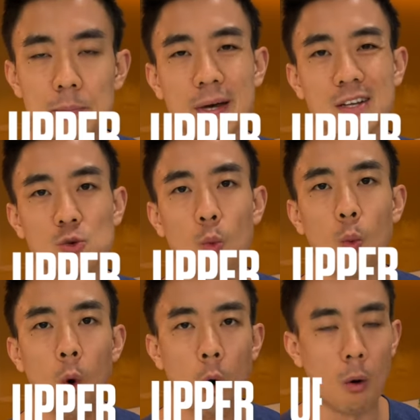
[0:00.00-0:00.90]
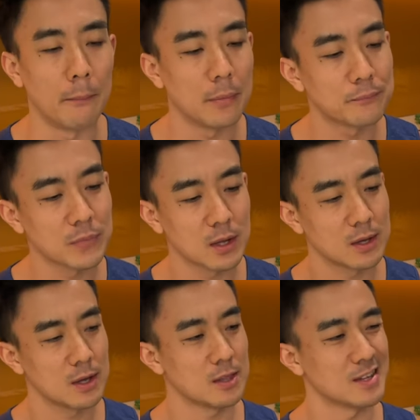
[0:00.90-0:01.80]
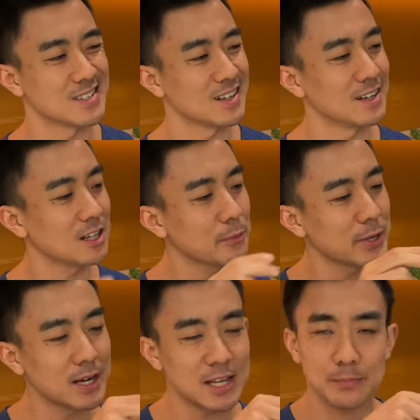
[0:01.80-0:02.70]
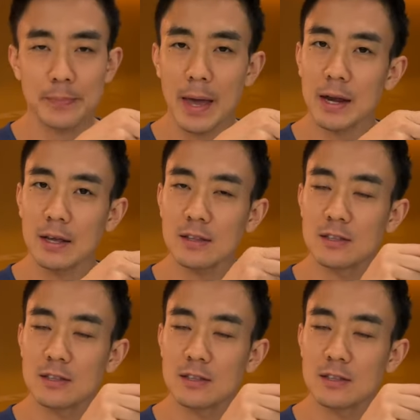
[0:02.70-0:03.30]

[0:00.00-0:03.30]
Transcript: but it's warm. There's a little bit less padding than